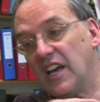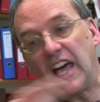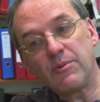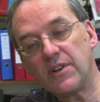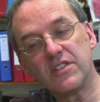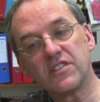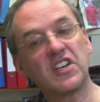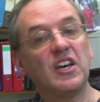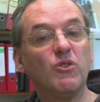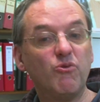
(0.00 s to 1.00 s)
Other end of the
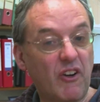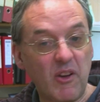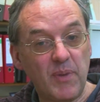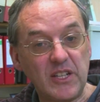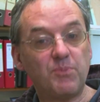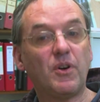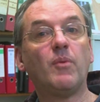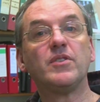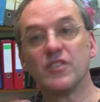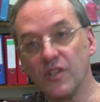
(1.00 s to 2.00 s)
scale, very big
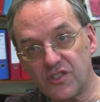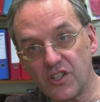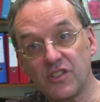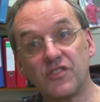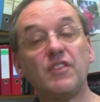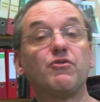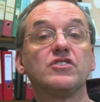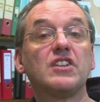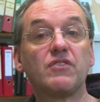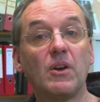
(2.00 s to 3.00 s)
departments, lots and lots of different
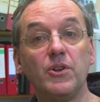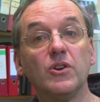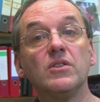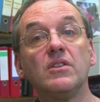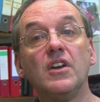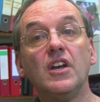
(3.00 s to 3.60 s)
stuff going on,